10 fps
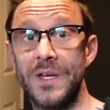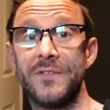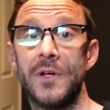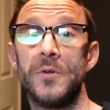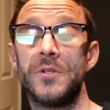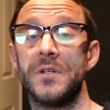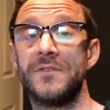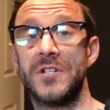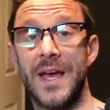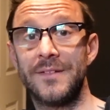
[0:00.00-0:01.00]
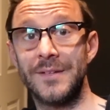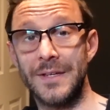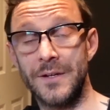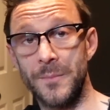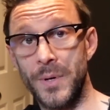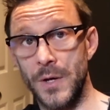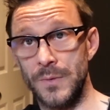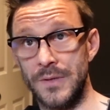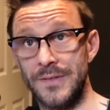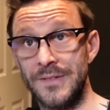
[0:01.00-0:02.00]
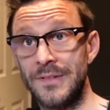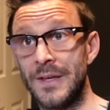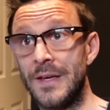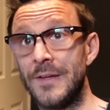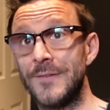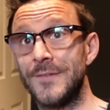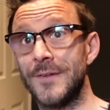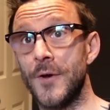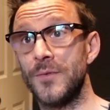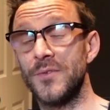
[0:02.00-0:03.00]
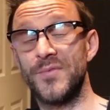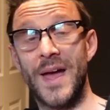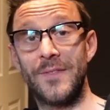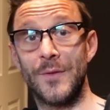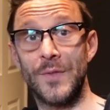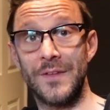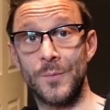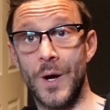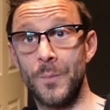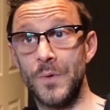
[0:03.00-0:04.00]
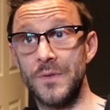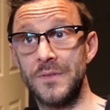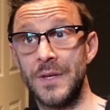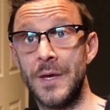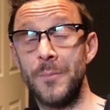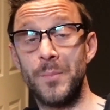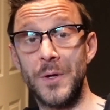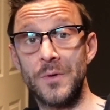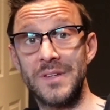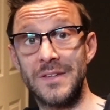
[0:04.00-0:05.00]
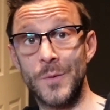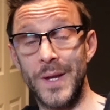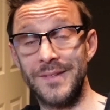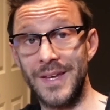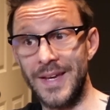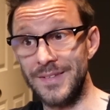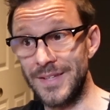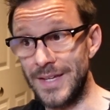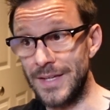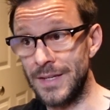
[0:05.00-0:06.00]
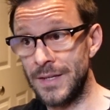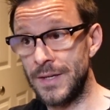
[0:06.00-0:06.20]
evolution of chassis and components. So the fact that this one was built in 2018,